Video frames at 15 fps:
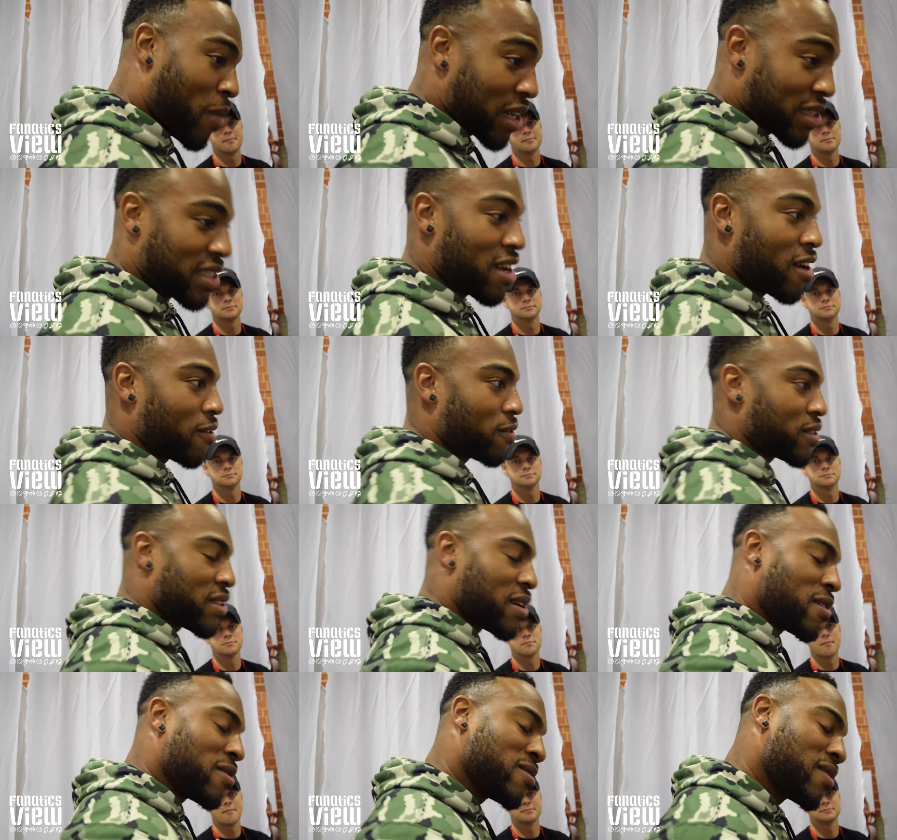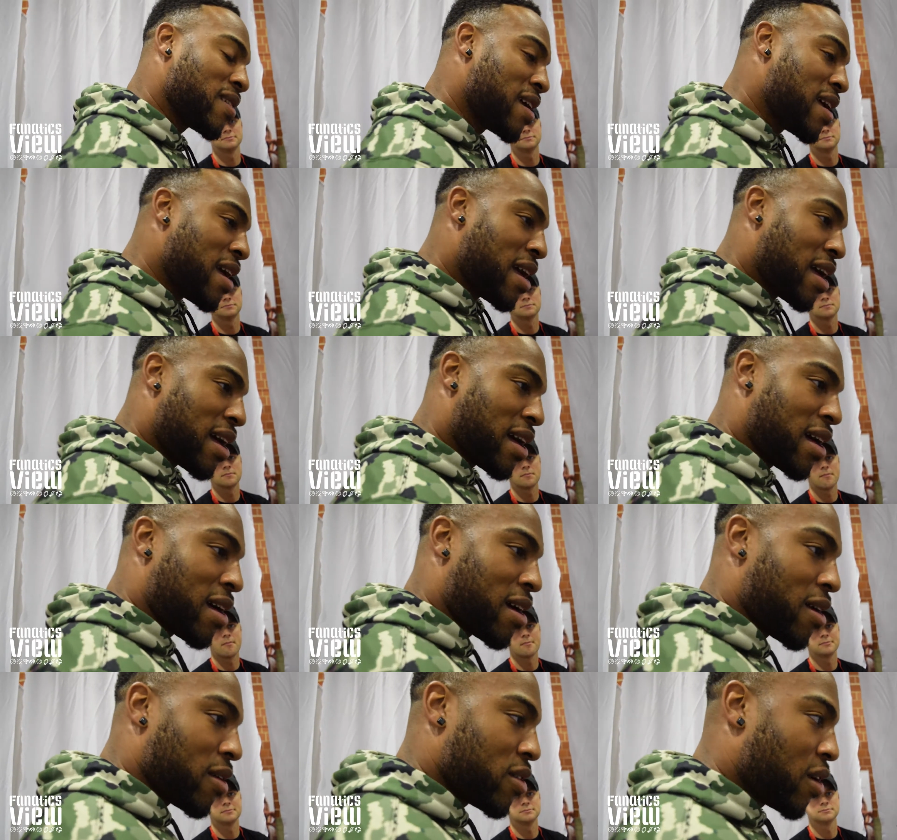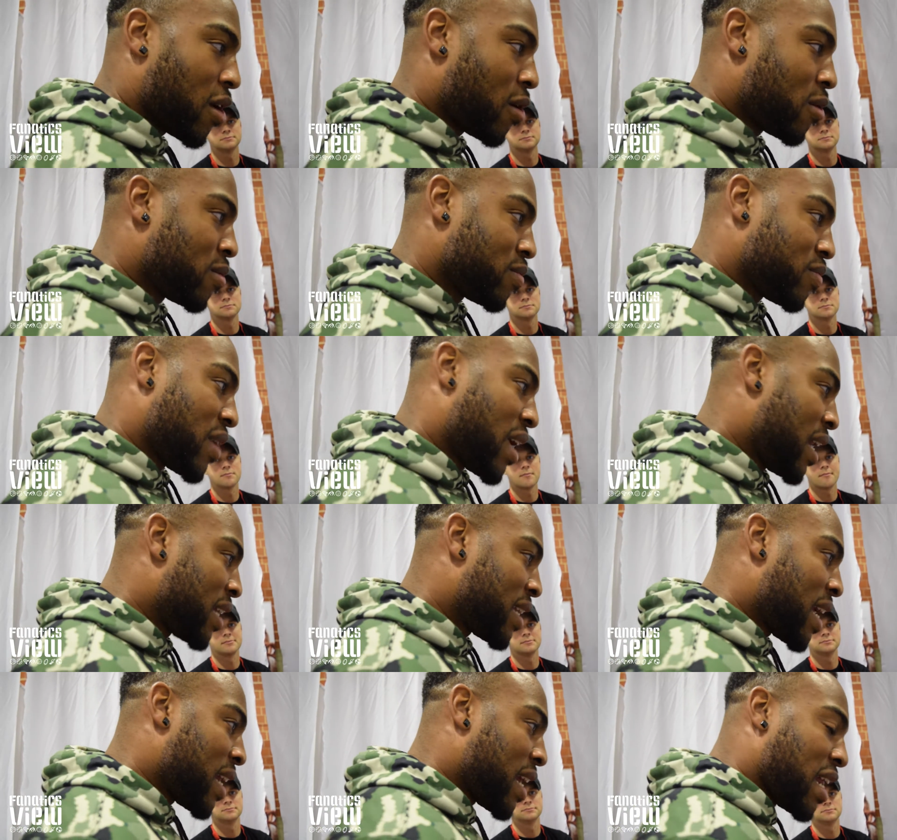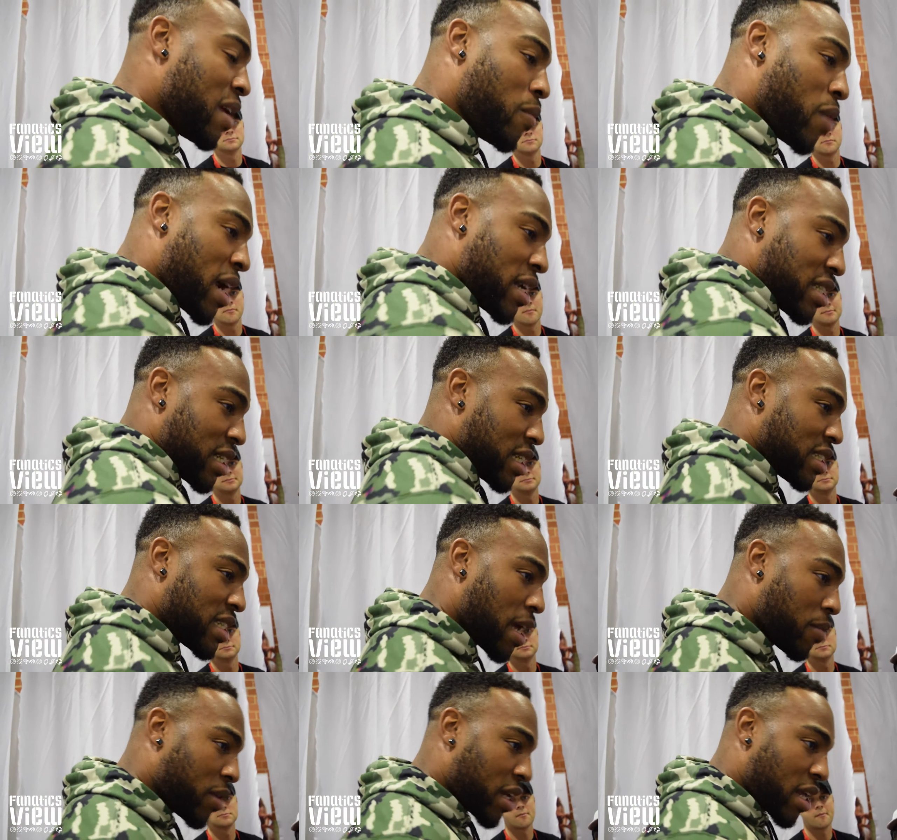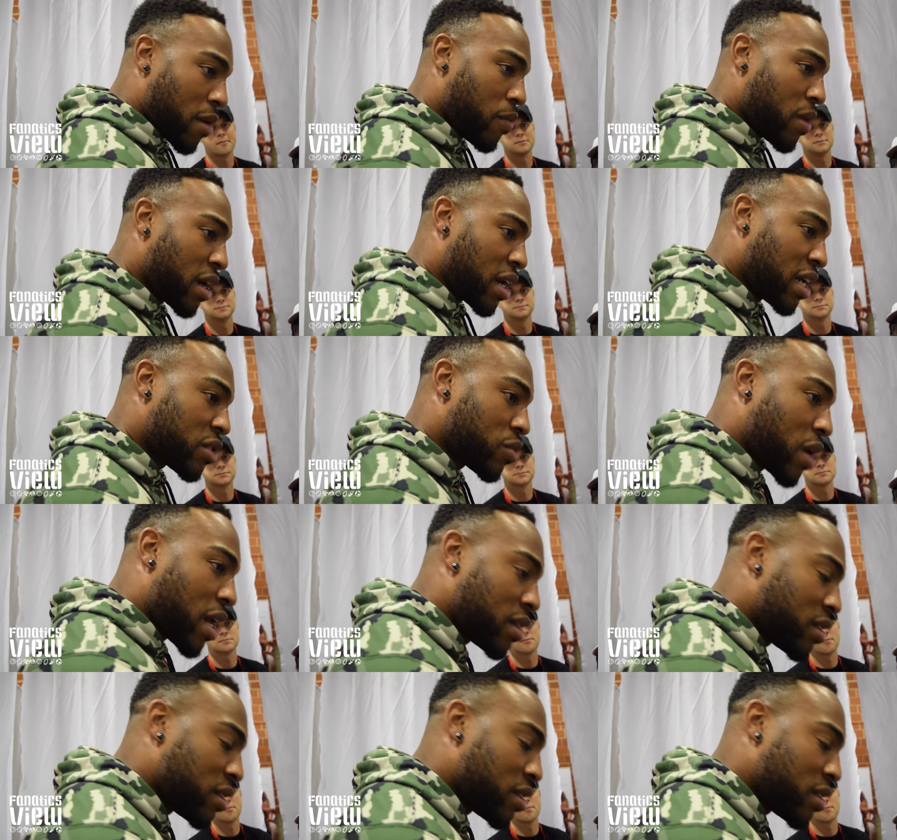Speaker 1: myself. So, uh, you know, anything that he brings to the table to get better, that's what I